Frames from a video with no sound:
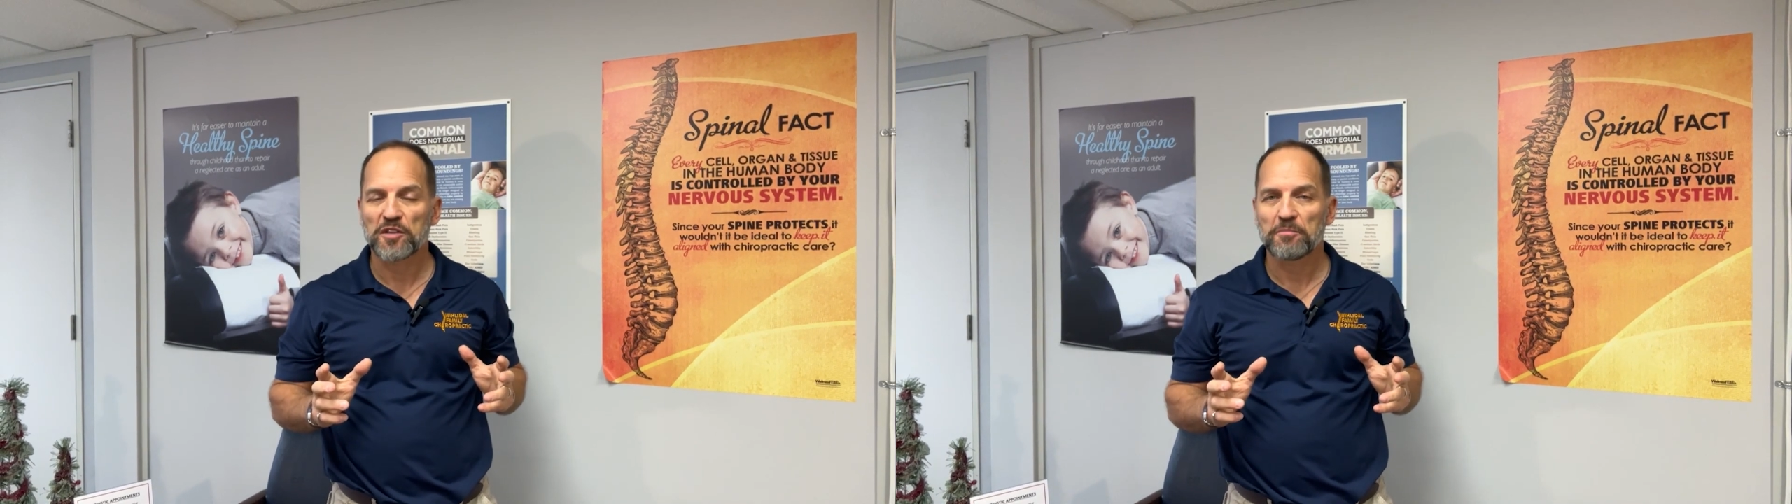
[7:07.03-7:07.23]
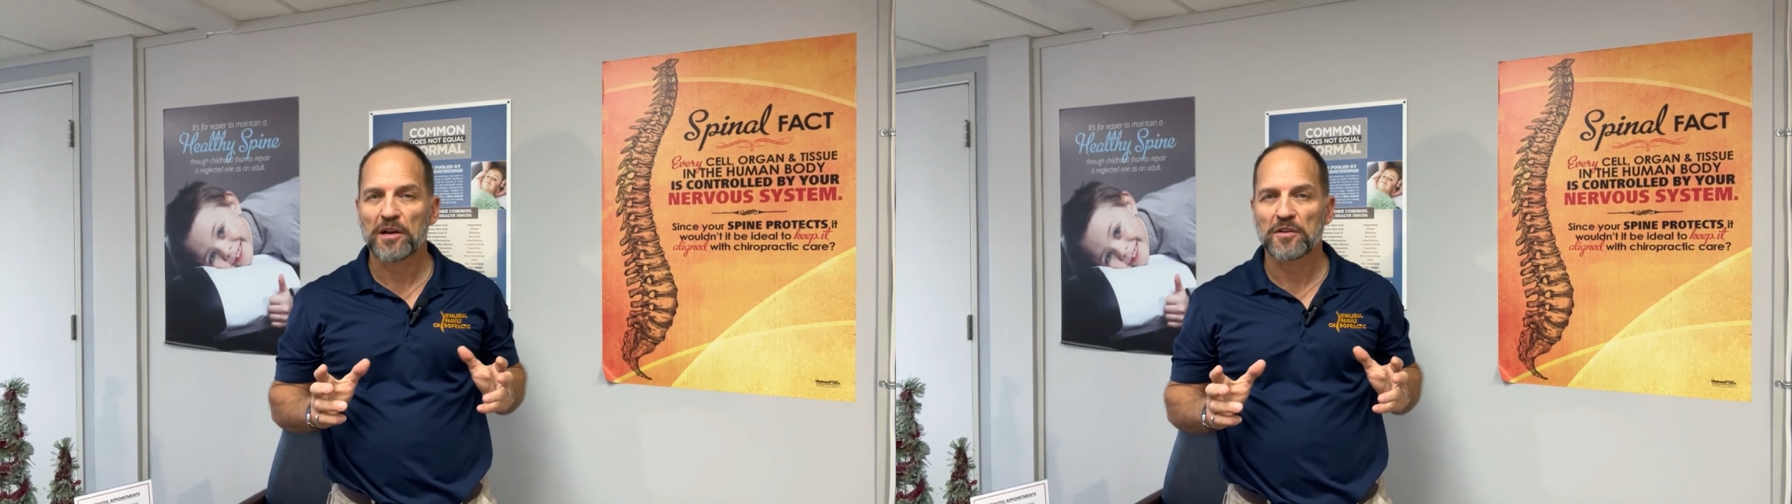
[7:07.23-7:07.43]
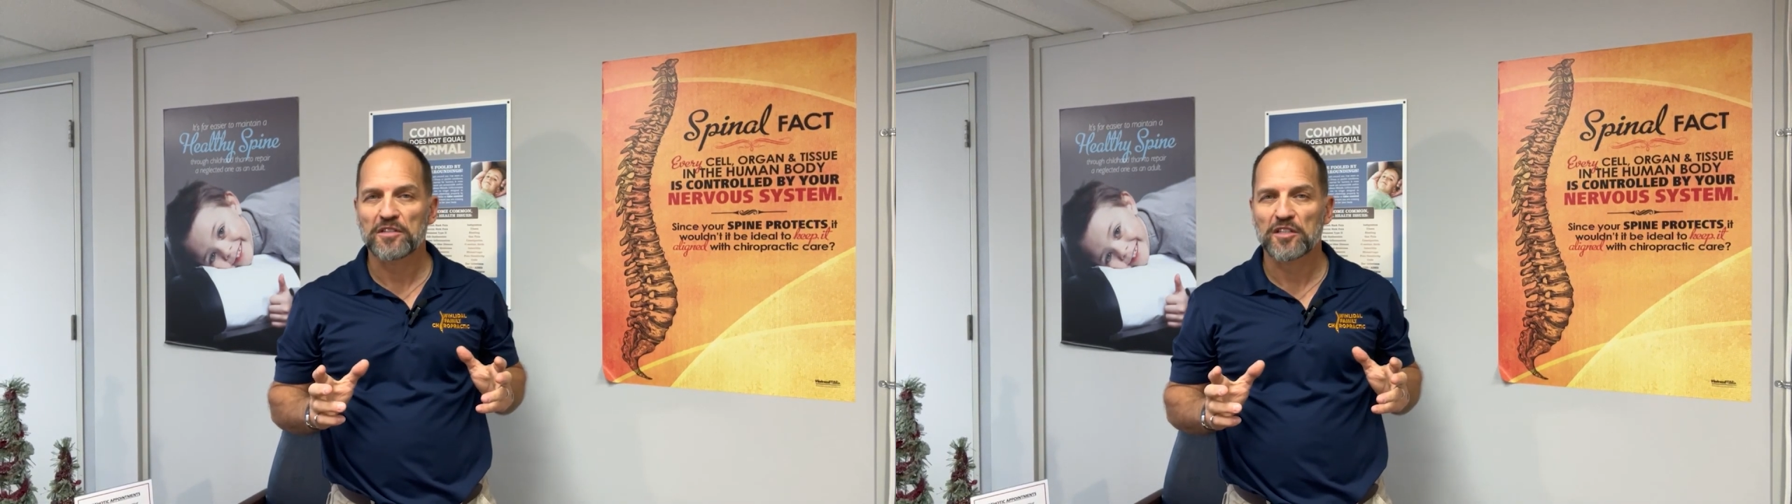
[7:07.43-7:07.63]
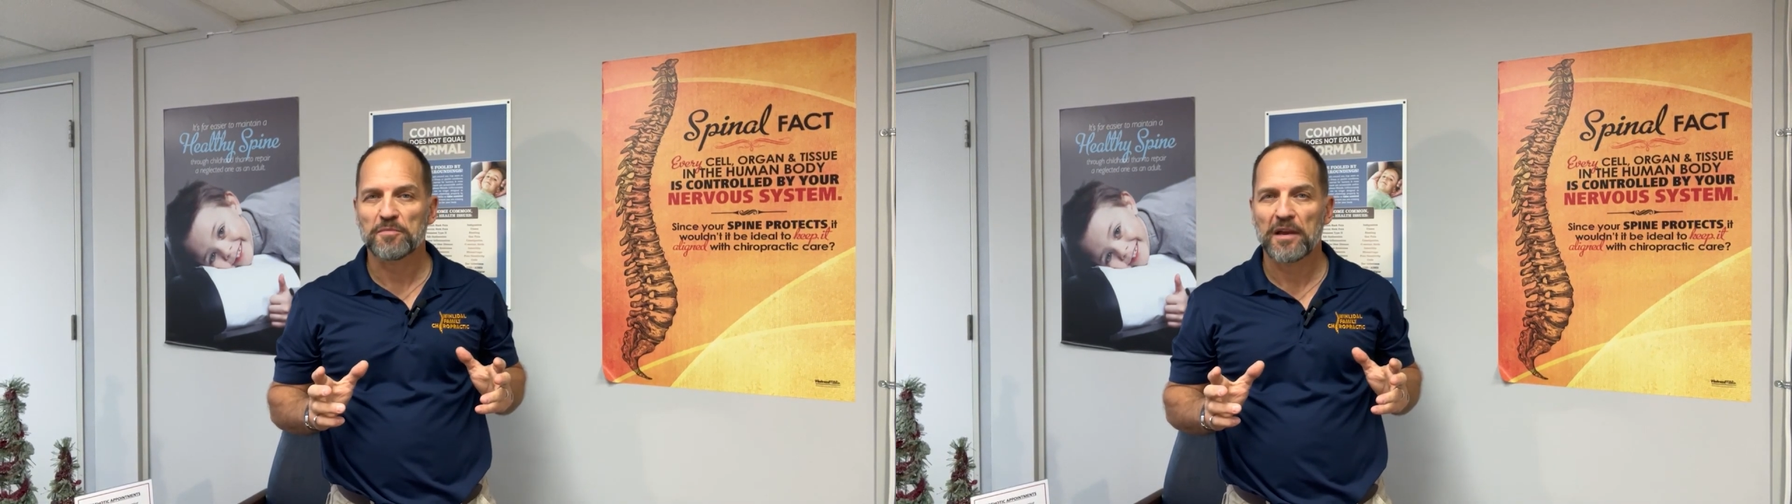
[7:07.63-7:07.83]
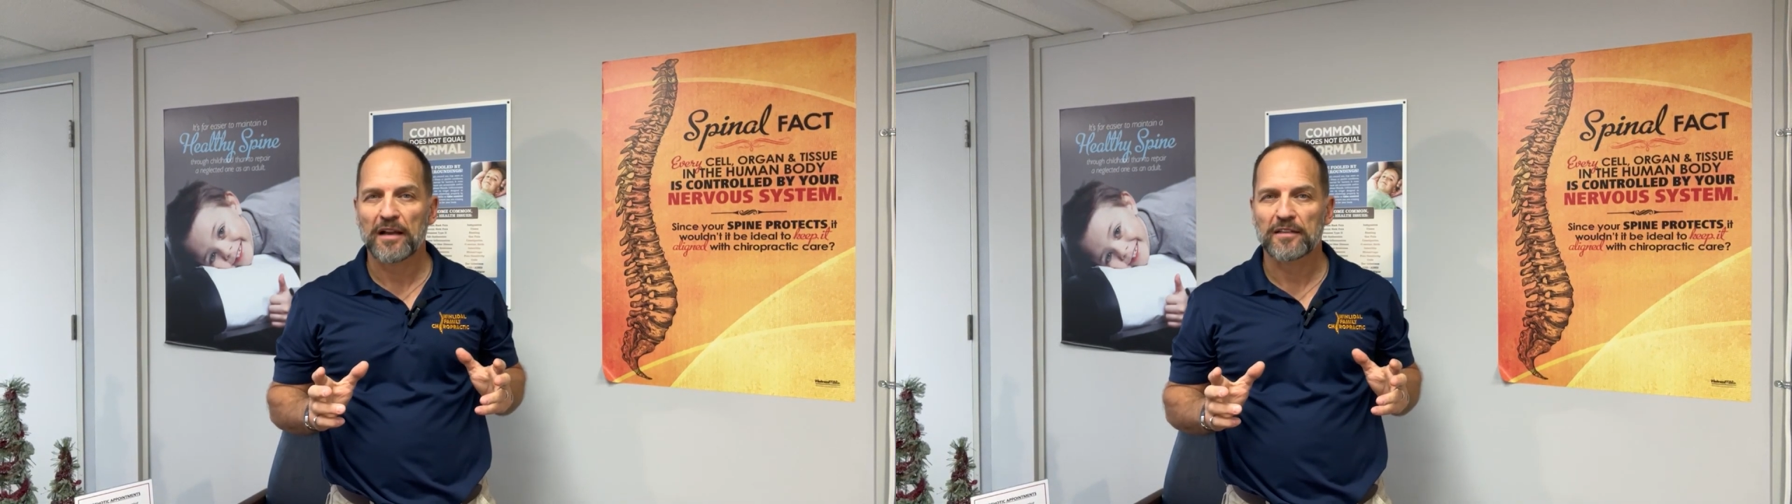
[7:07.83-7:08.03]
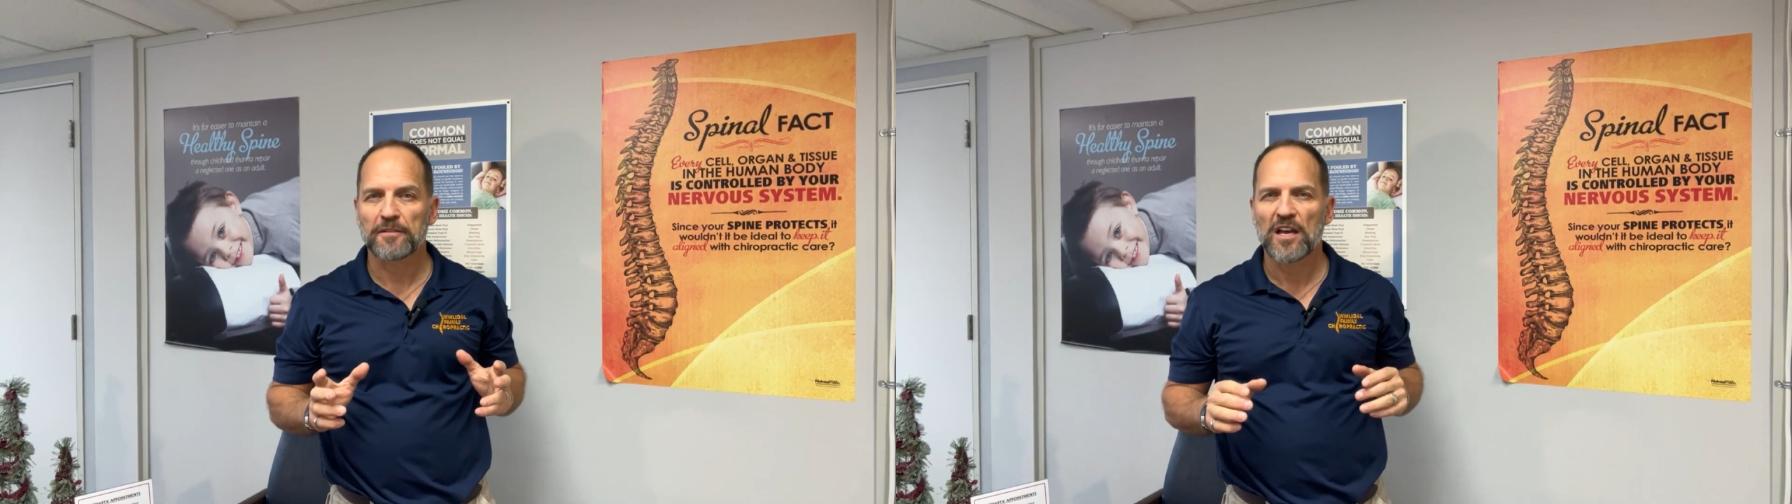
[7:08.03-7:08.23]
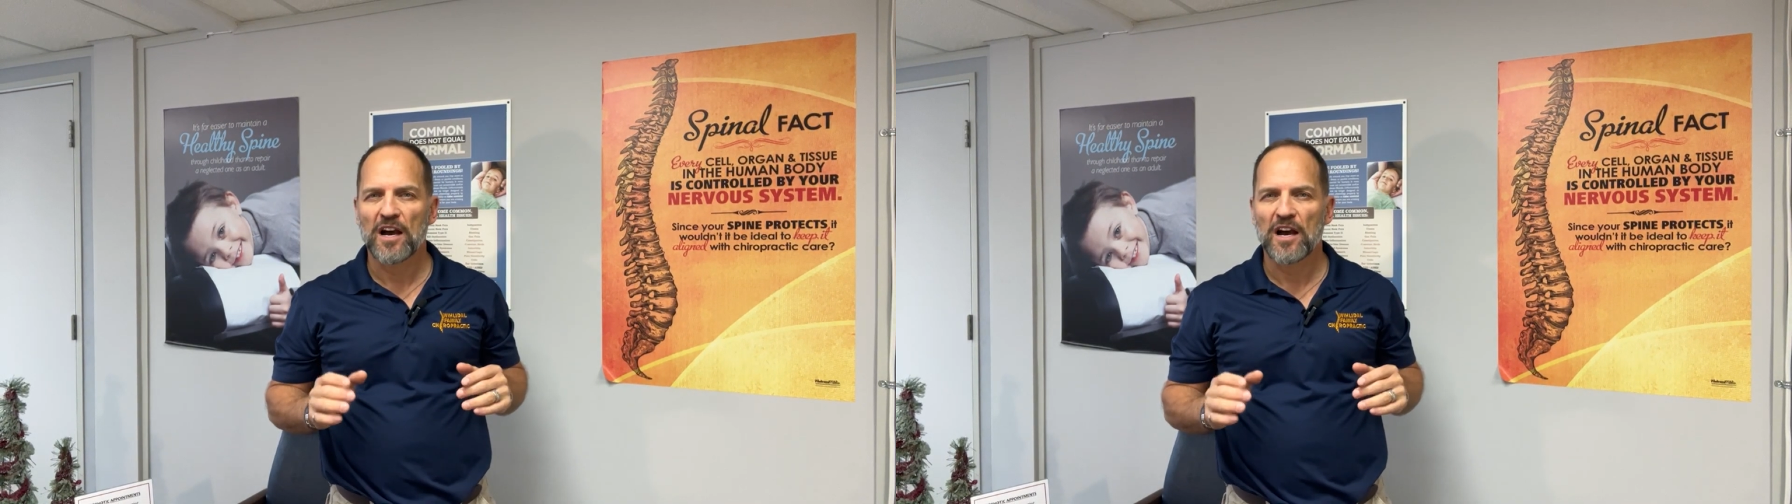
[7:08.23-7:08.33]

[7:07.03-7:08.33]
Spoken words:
than parents expect.